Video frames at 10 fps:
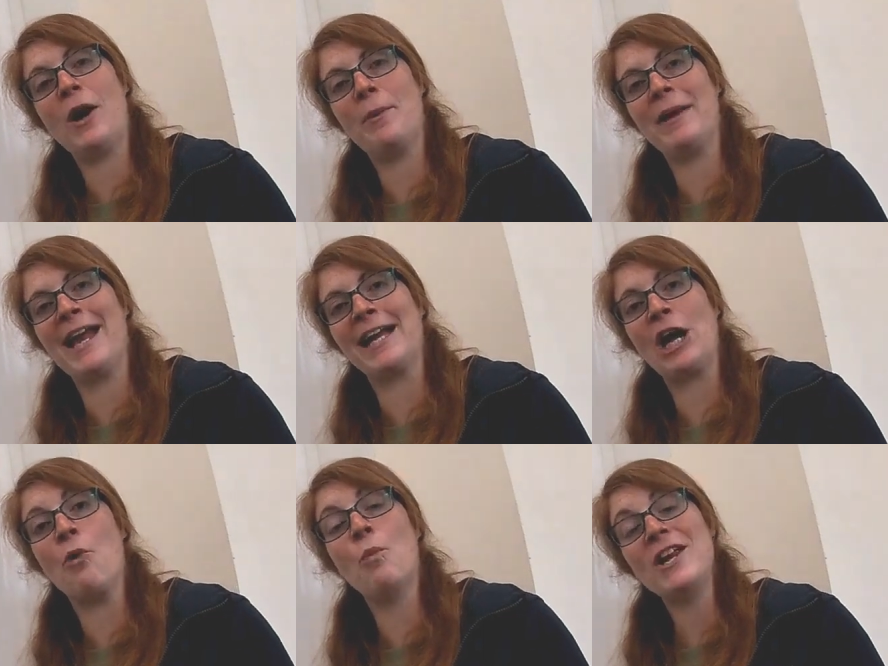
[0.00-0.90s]
to
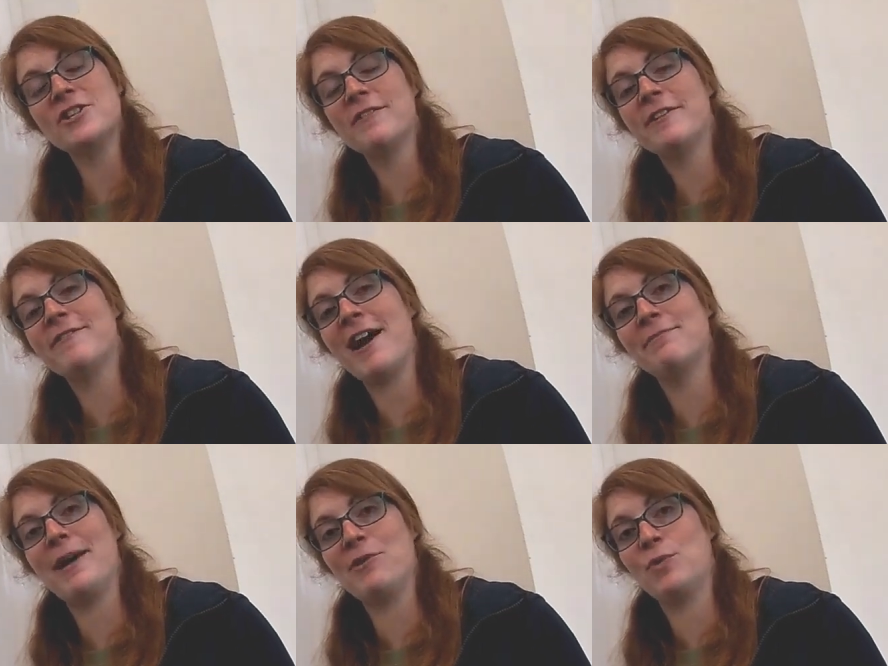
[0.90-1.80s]
well-being and which of the
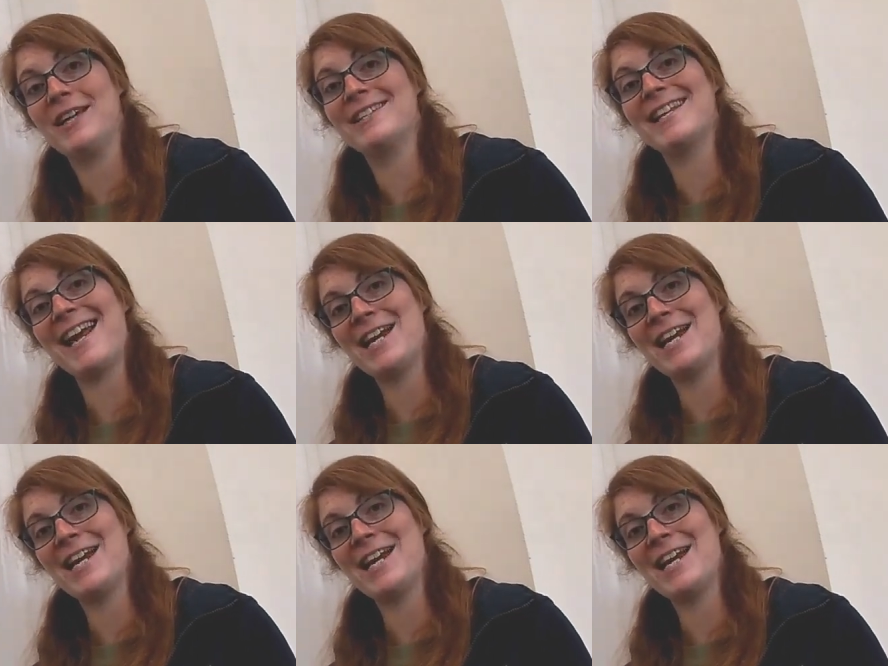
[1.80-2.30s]
5 pathways